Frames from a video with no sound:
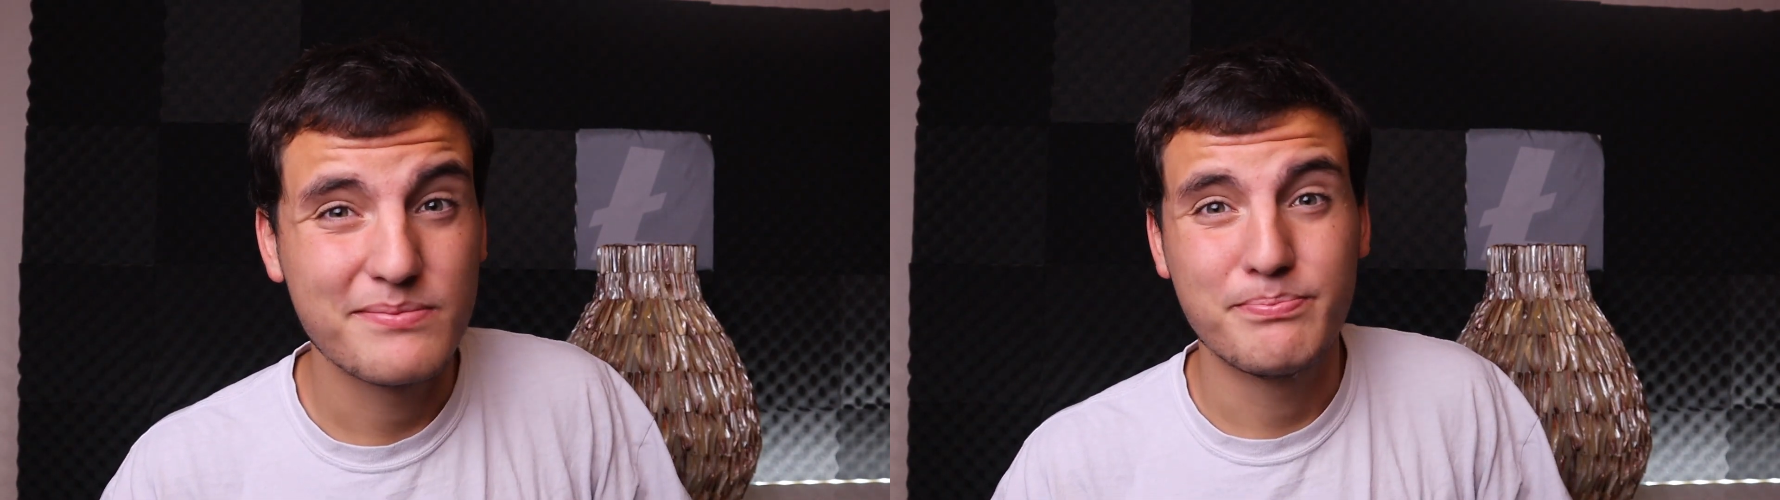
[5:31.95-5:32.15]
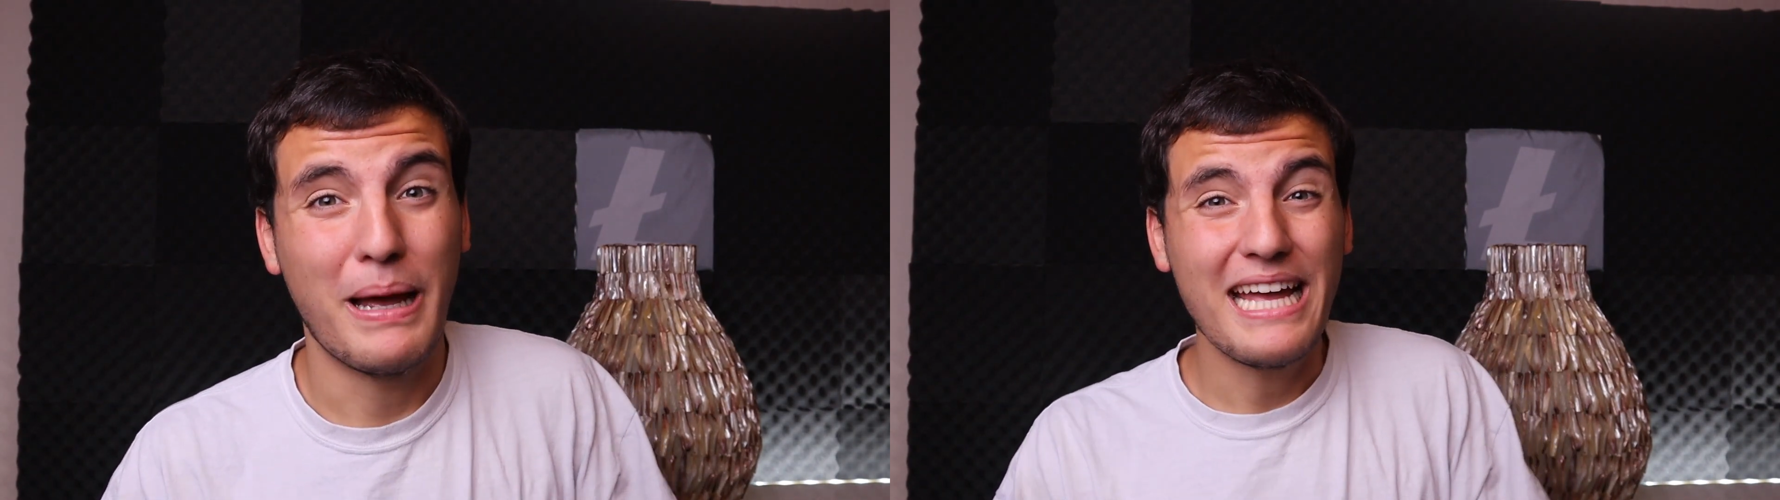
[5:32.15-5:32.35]

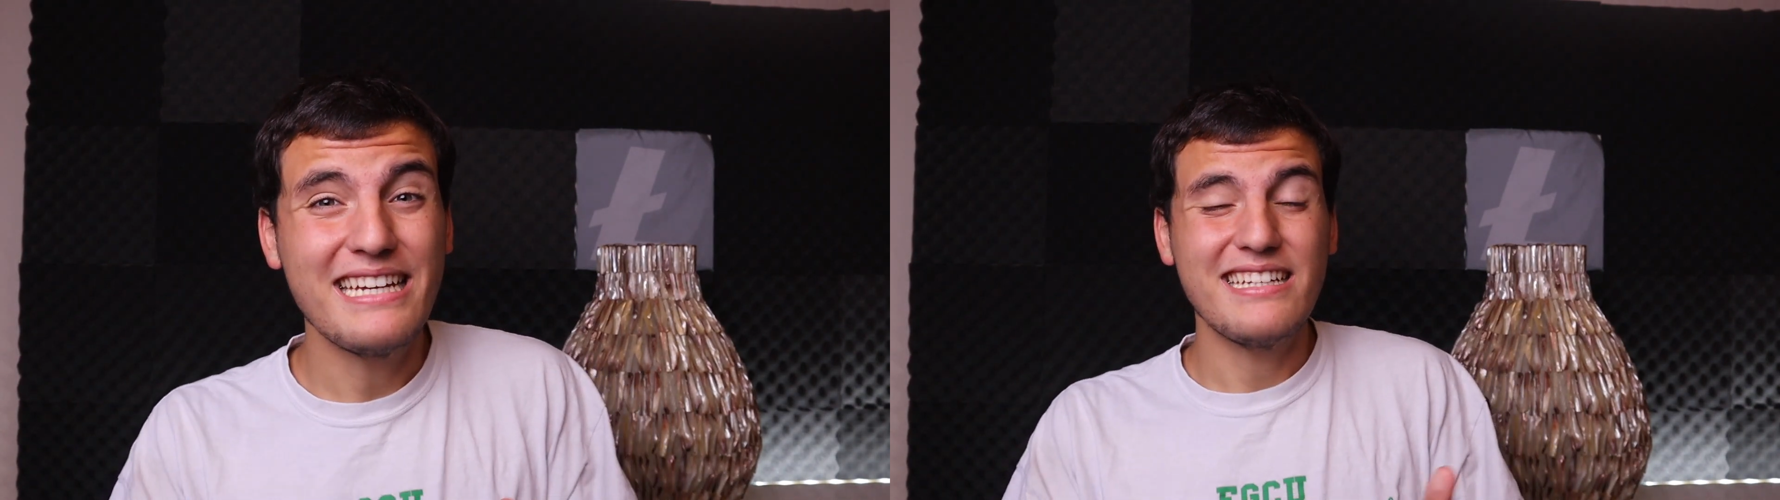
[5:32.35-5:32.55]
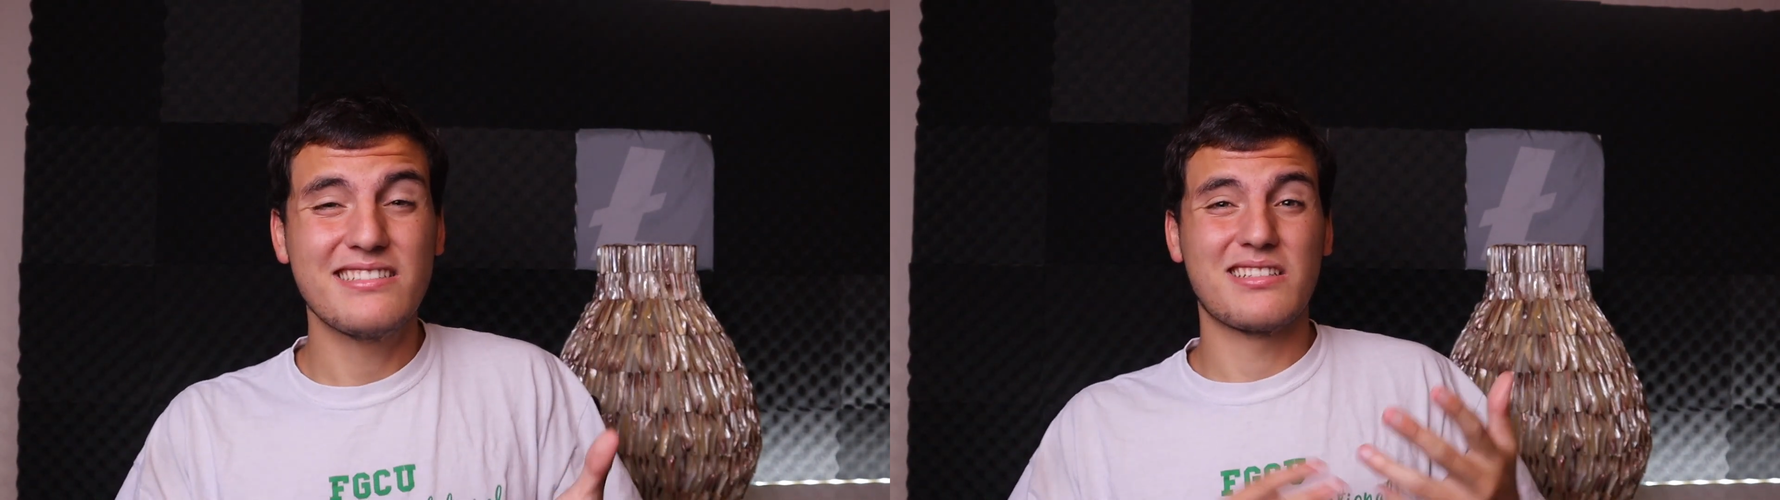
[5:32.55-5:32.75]

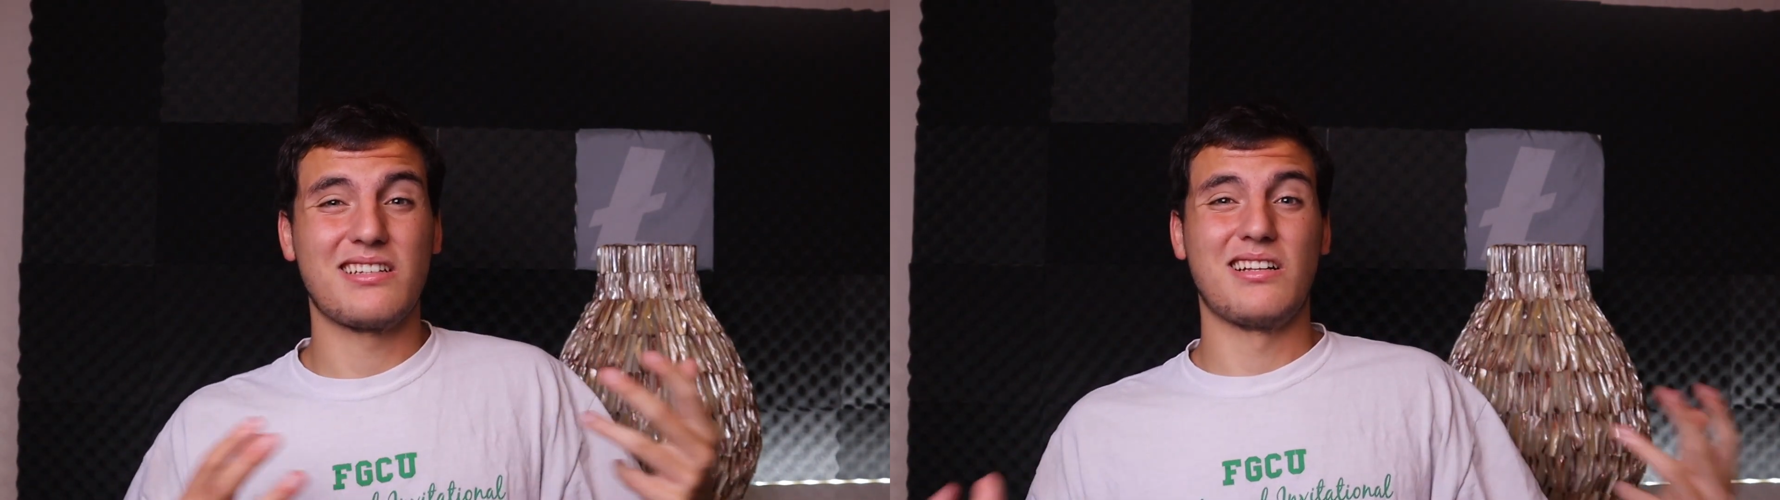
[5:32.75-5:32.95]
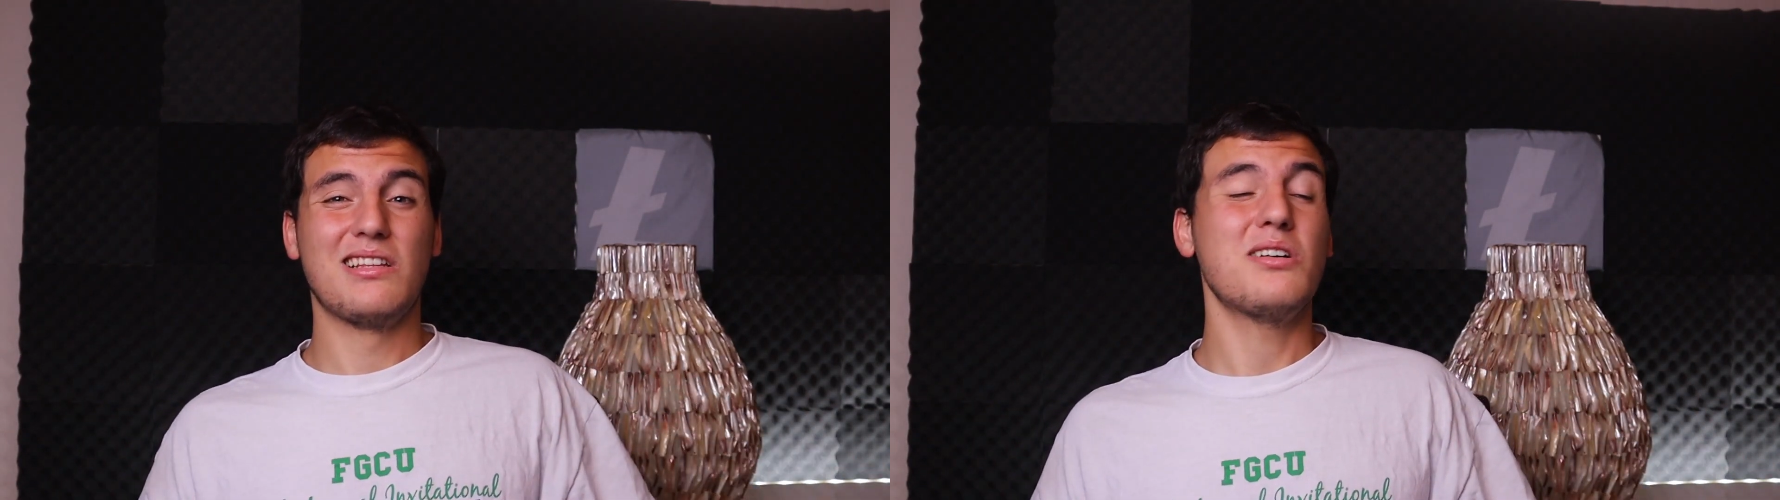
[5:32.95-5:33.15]
Ben is
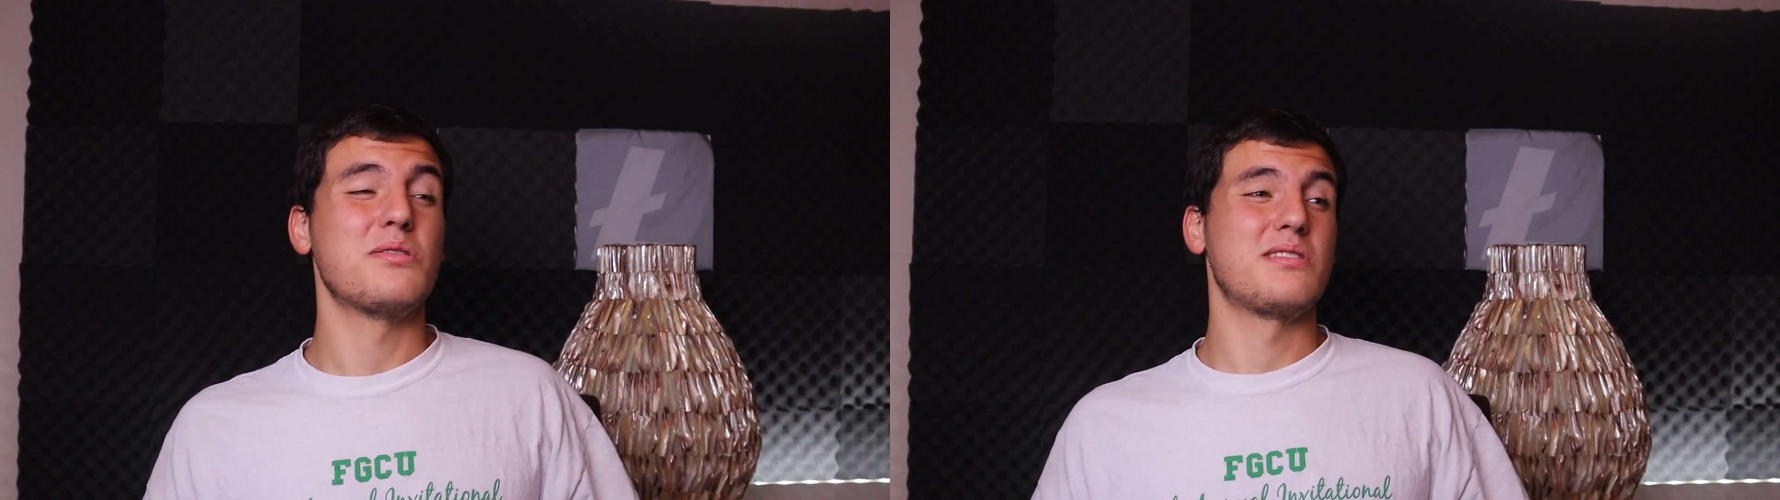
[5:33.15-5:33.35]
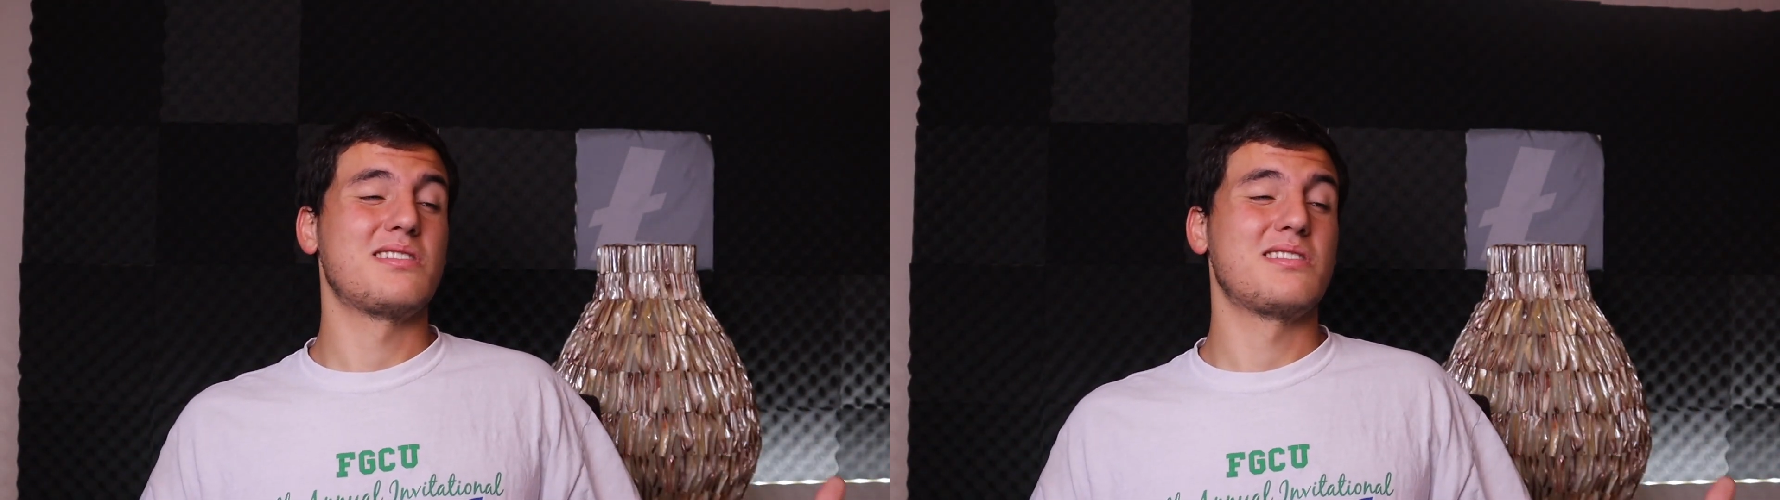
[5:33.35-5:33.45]
alone.